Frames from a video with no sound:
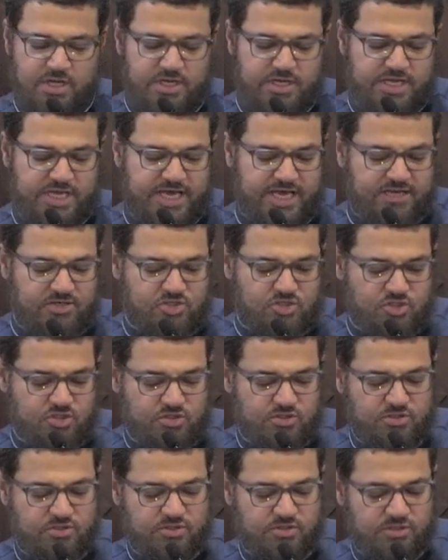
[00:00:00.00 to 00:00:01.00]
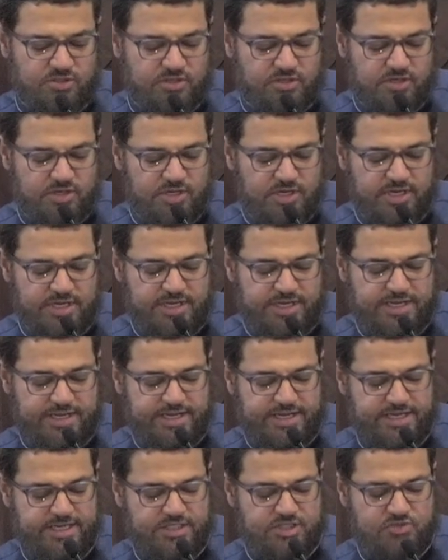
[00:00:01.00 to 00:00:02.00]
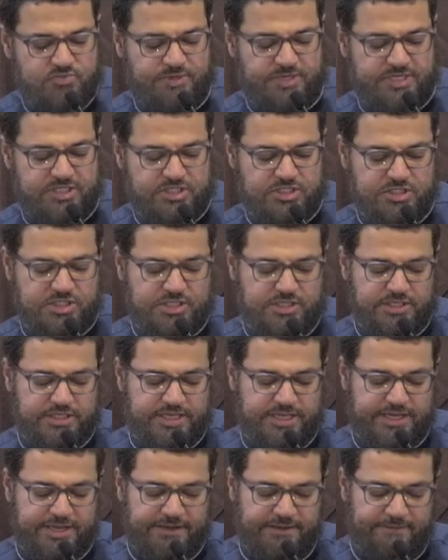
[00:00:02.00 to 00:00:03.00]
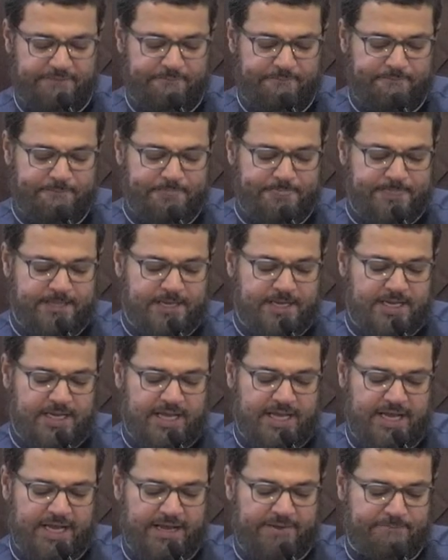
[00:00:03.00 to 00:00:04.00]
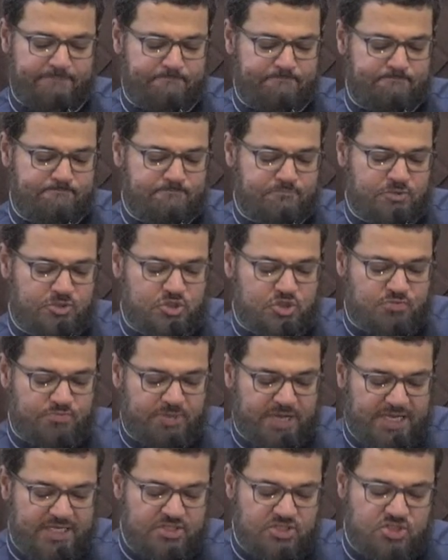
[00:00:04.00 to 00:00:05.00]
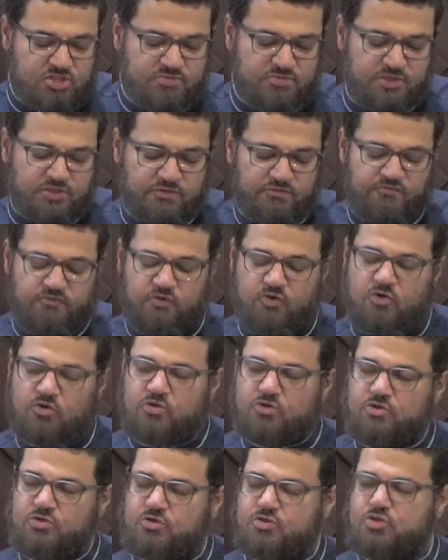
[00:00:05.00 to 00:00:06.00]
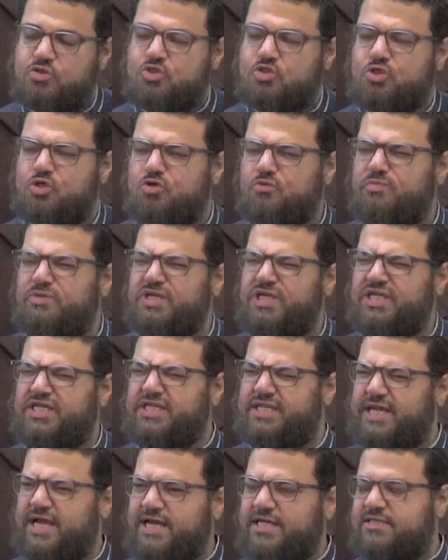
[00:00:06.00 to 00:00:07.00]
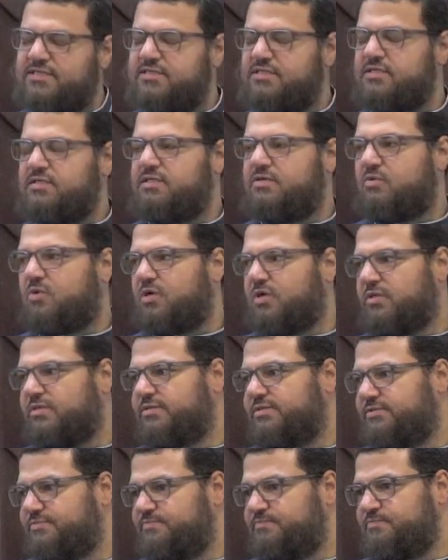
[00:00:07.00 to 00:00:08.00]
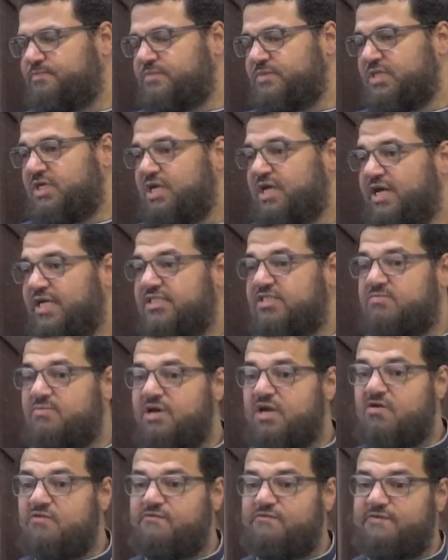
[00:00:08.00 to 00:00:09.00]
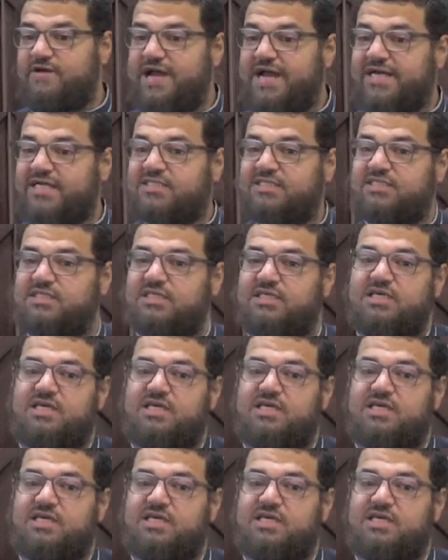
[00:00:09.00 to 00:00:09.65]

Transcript: Cancer is basically responsible for so many deaths in the world. As a matter of fact,